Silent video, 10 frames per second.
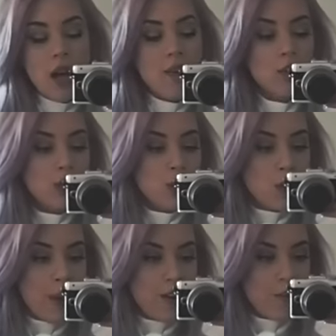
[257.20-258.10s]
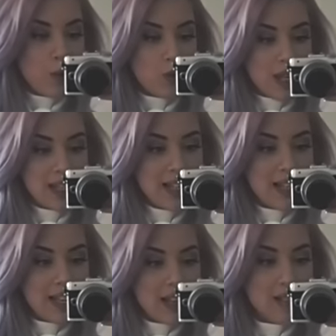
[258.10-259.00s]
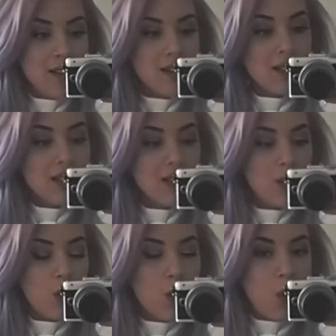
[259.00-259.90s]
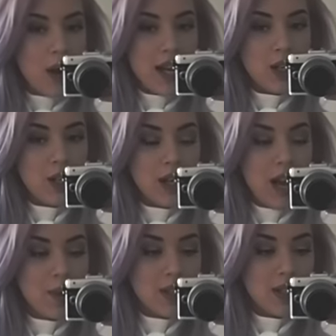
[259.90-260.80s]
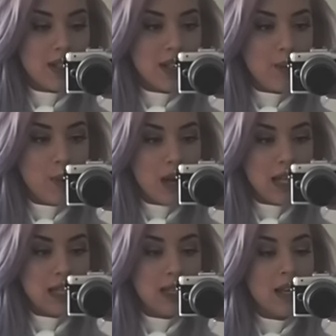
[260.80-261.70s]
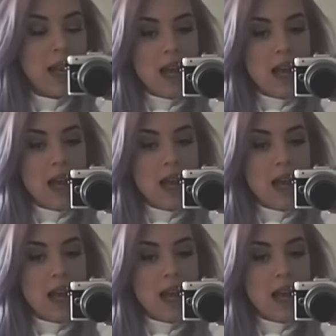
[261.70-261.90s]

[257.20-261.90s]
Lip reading: I got two pinafore dresses and the colour doesn't quite look how it does in person.